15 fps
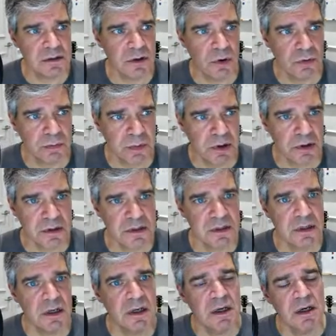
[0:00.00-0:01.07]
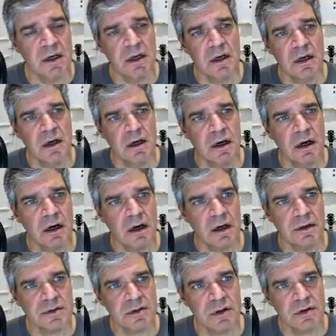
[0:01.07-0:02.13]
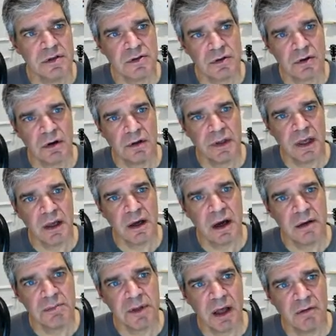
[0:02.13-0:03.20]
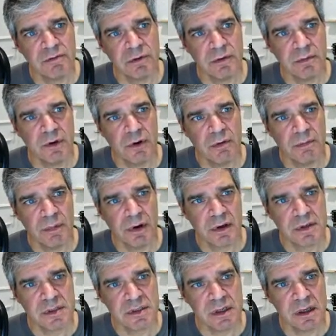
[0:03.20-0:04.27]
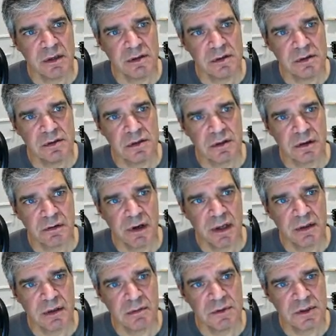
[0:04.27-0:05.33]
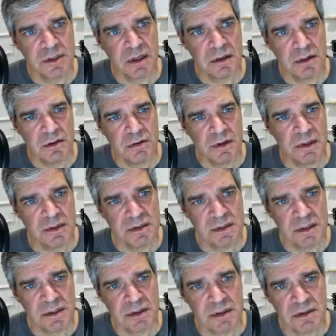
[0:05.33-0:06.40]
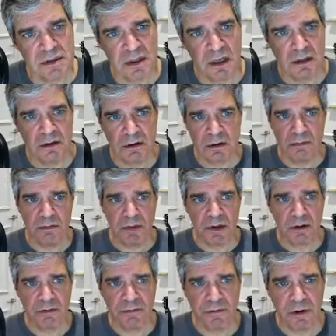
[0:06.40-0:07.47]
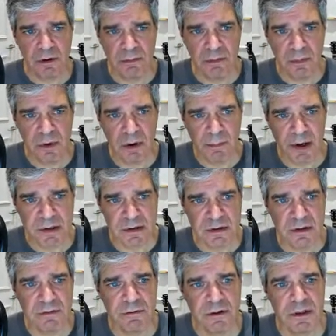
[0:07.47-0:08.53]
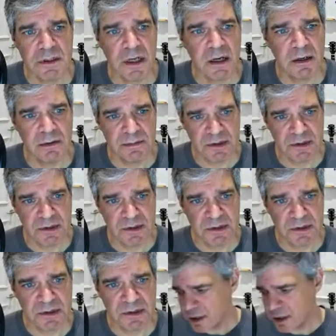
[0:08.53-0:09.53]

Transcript: is notebooks. So these are called AI Platform Notebooks. And to create them, you say new instance, and you can pick from a bunch of different types. So